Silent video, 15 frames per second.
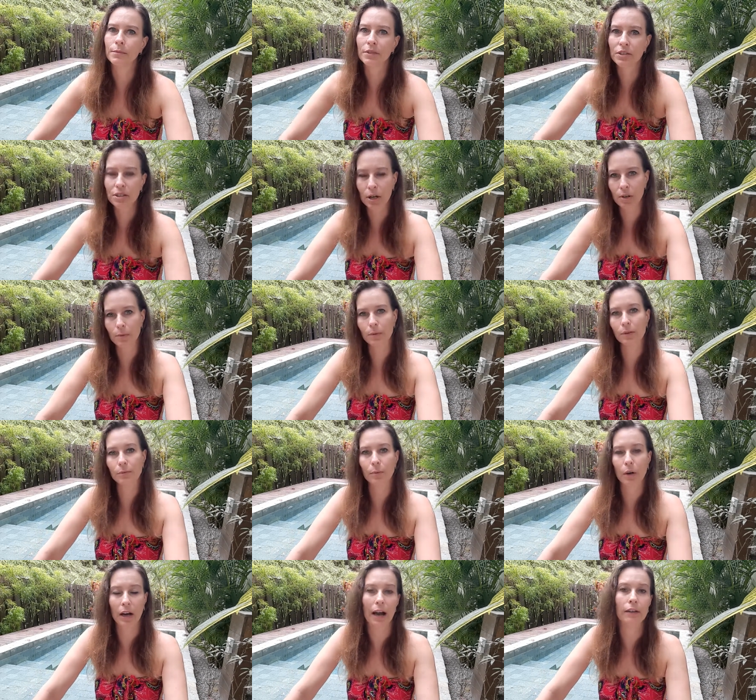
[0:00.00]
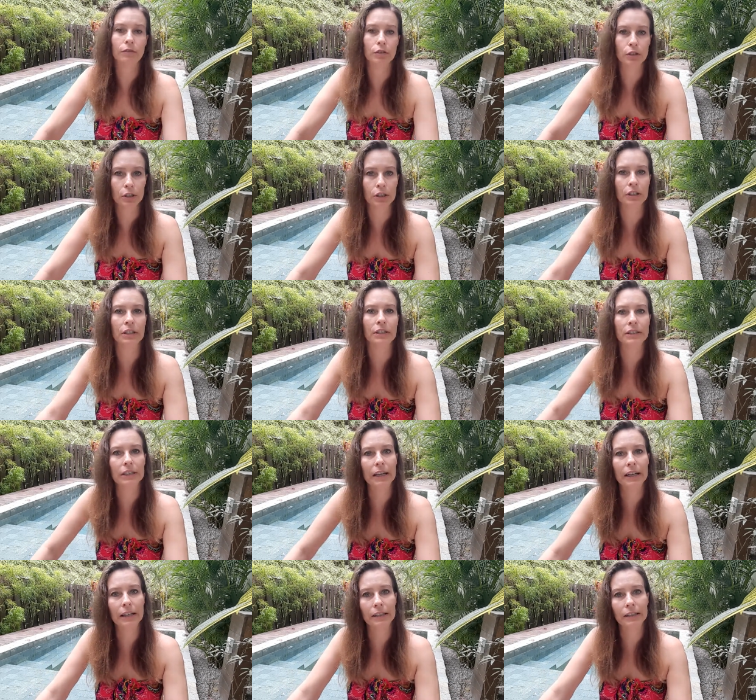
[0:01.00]
so what I've learned
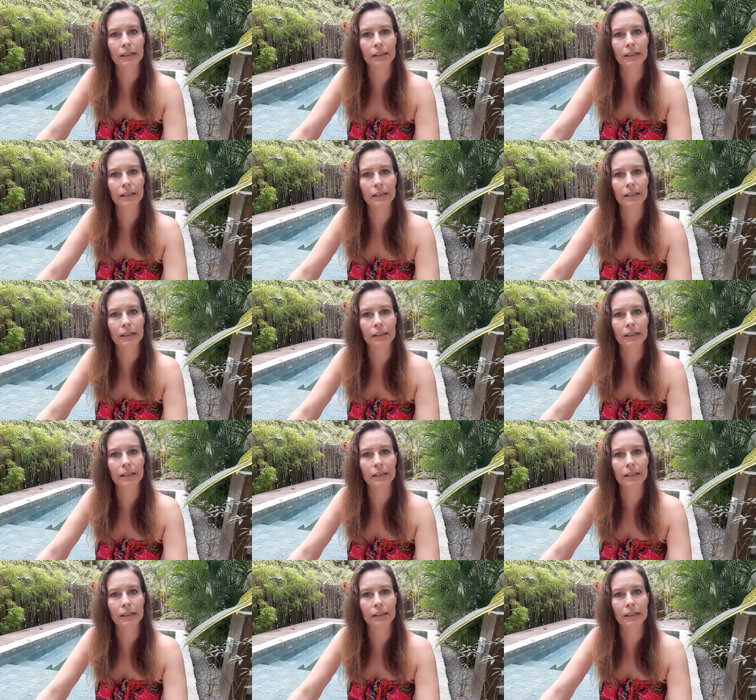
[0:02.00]
in